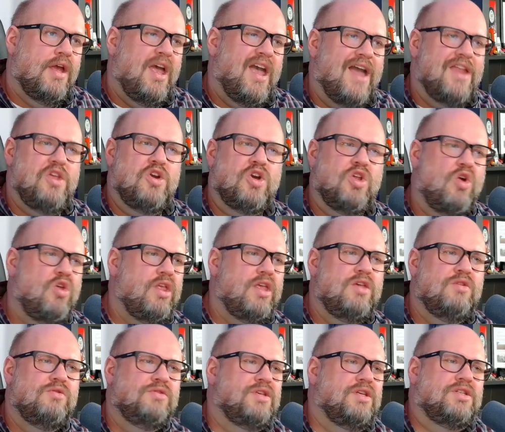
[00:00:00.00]
And you can only
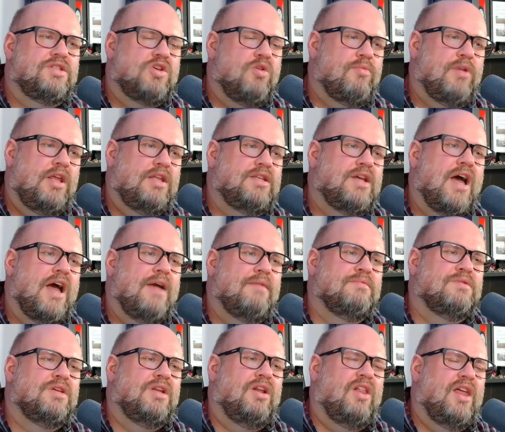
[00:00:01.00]
use this so many
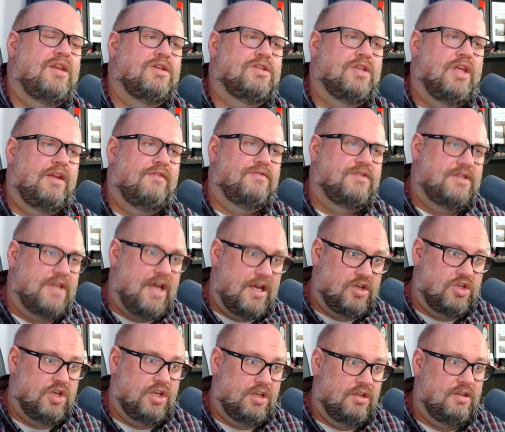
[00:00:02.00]
times in a legislative
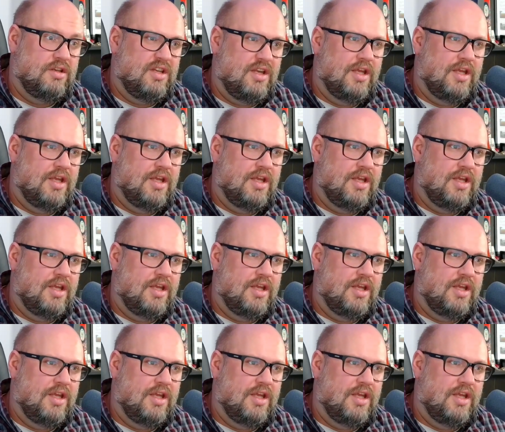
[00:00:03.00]
session